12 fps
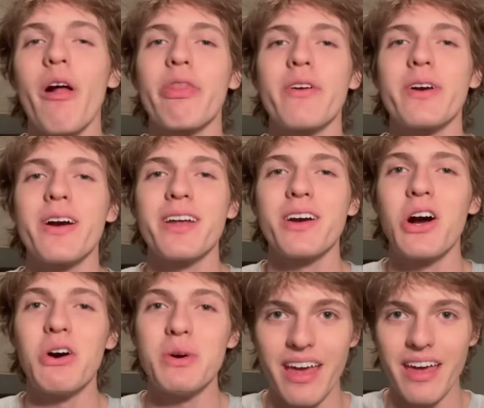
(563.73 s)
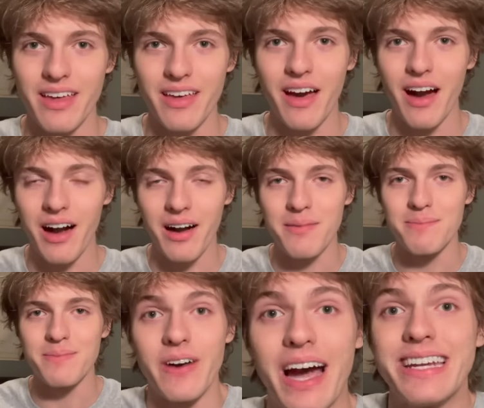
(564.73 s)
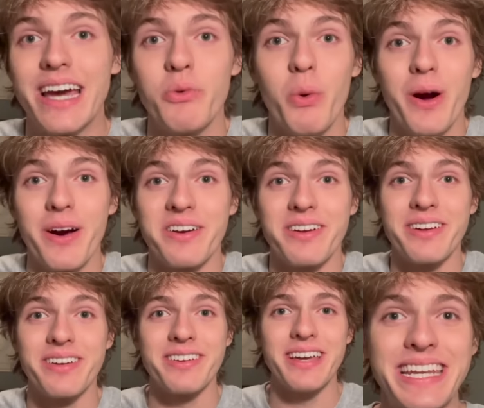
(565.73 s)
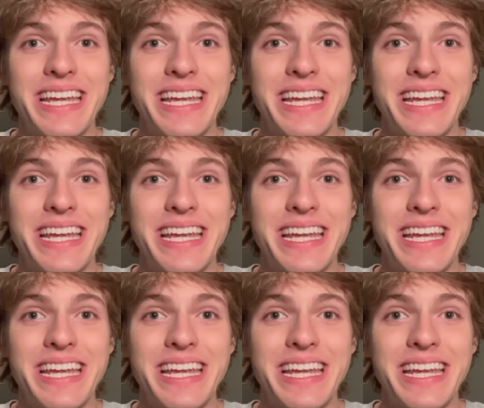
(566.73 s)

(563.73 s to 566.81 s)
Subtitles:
they're gonna go, find Edward in